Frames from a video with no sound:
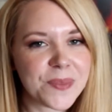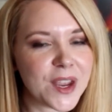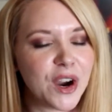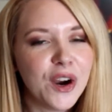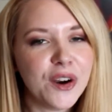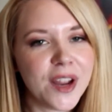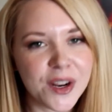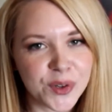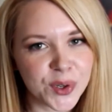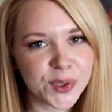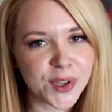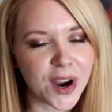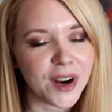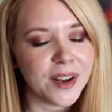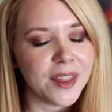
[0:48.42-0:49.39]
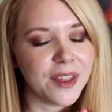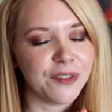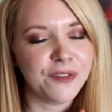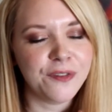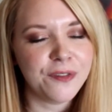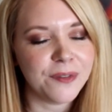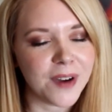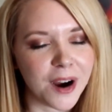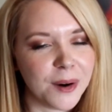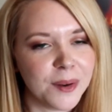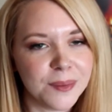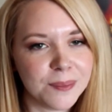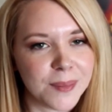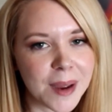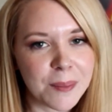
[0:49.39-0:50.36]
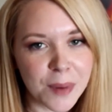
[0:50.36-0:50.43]
her intros are the, are
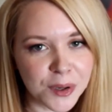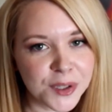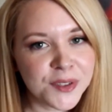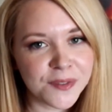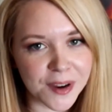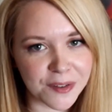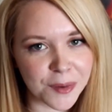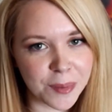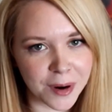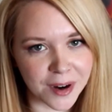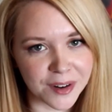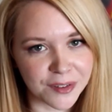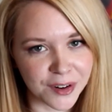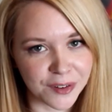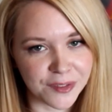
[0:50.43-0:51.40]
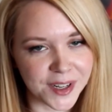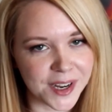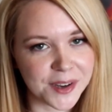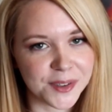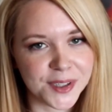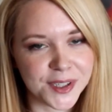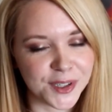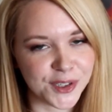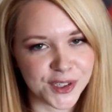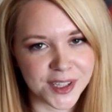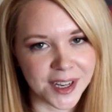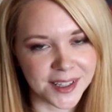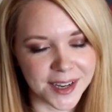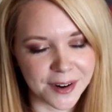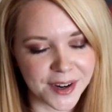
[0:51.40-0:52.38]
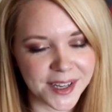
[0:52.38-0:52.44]
my most favorite part of her videos. They're just
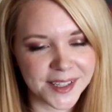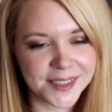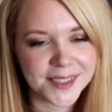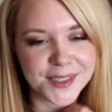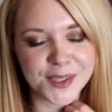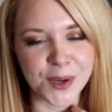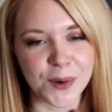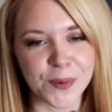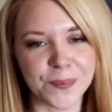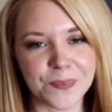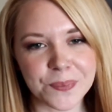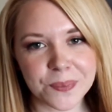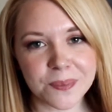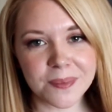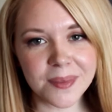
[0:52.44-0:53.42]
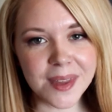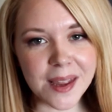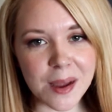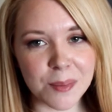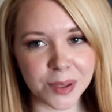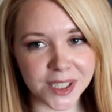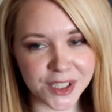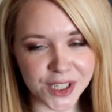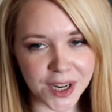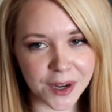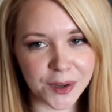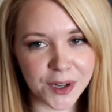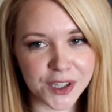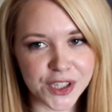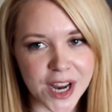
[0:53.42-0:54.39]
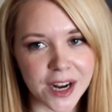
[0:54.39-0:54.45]
hilarious. So please check out
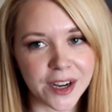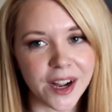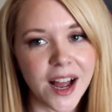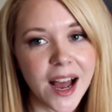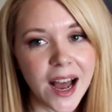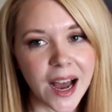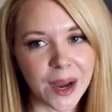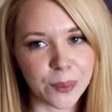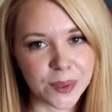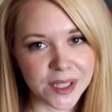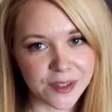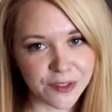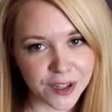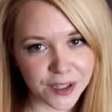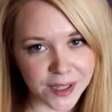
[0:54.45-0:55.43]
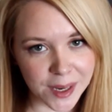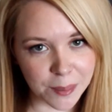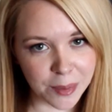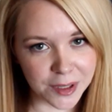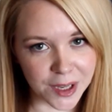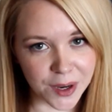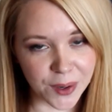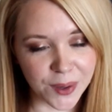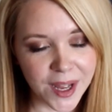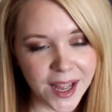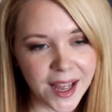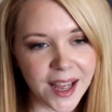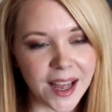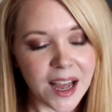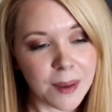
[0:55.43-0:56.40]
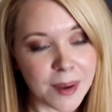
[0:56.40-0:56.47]
her channel. I will leave her link below.
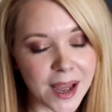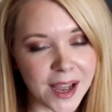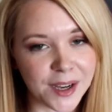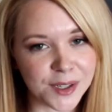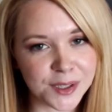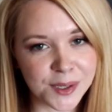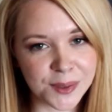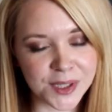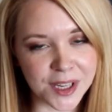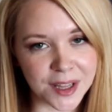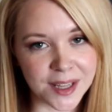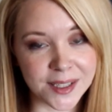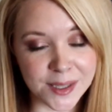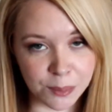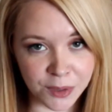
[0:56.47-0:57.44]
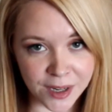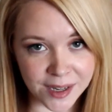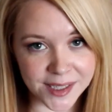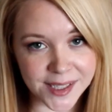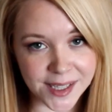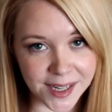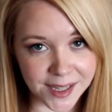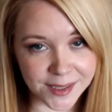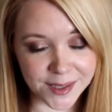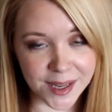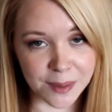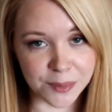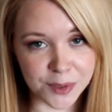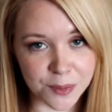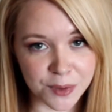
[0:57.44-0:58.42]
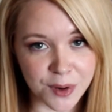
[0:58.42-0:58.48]
Um, I also saw that someone else that I
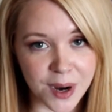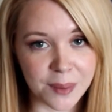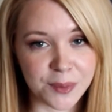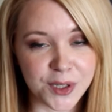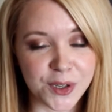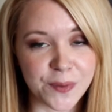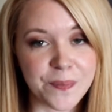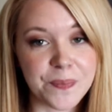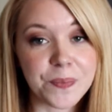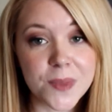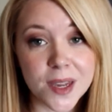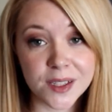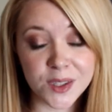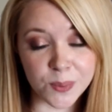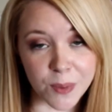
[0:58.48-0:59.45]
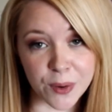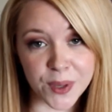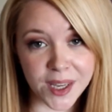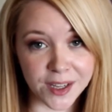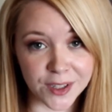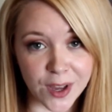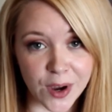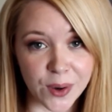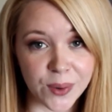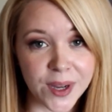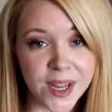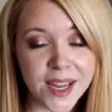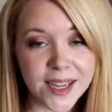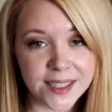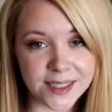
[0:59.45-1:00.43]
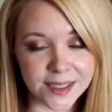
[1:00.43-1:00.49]
am subscribed to Smokey Glow
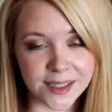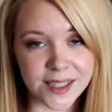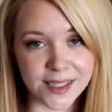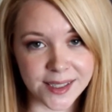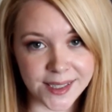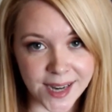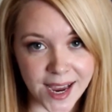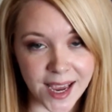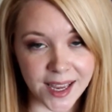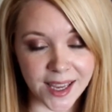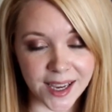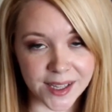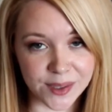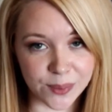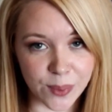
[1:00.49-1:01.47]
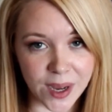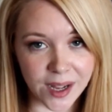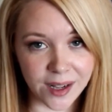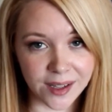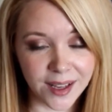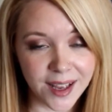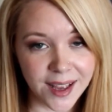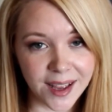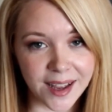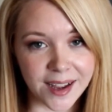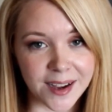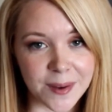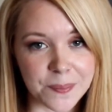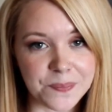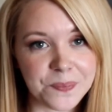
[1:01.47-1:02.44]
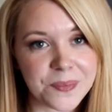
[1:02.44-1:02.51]
did this tag as well.
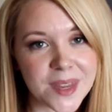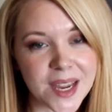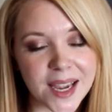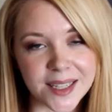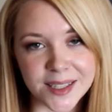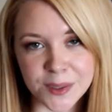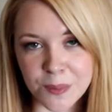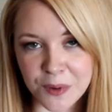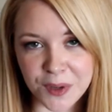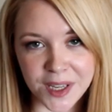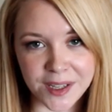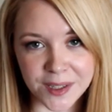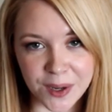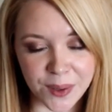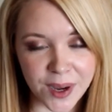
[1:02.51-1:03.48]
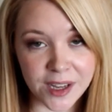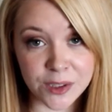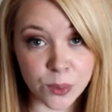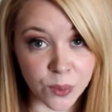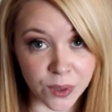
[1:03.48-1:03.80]
Um, and Smokey Glow has a